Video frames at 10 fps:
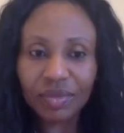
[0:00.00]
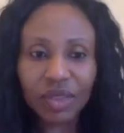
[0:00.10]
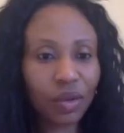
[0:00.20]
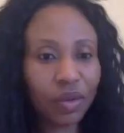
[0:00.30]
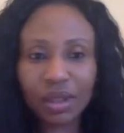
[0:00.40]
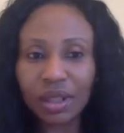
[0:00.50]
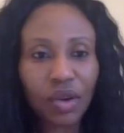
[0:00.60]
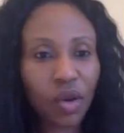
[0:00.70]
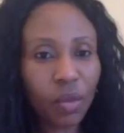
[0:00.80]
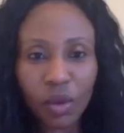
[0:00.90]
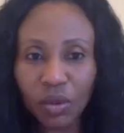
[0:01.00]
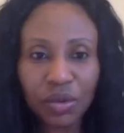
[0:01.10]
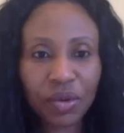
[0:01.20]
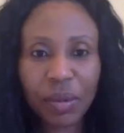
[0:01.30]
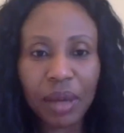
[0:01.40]
So it's a normal
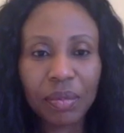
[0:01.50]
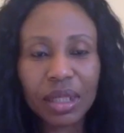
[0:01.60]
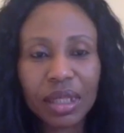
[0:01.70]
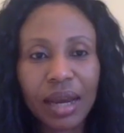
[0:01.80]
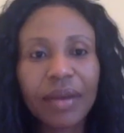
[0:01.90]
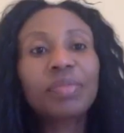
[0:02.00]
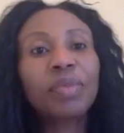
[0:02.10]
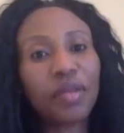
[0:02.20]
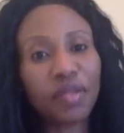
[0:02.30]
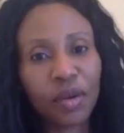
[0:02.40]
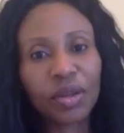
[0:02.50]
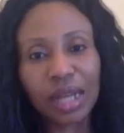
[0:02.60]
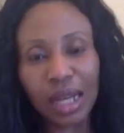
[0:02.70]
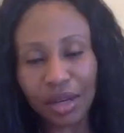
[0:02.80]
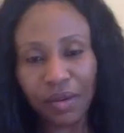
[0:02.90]
three-bed mid-terrace, but of course,
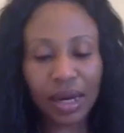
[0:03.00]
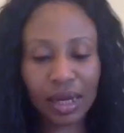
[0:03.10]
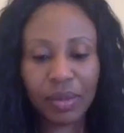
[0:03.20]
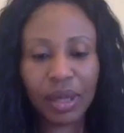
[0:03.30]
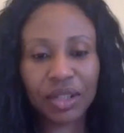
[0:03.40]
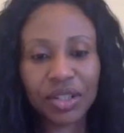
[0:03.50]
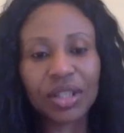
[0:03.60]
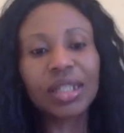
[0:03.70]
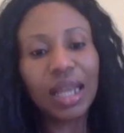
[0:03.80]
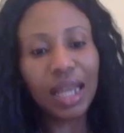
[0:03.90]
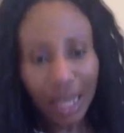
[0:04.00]
like you rightly mentioned,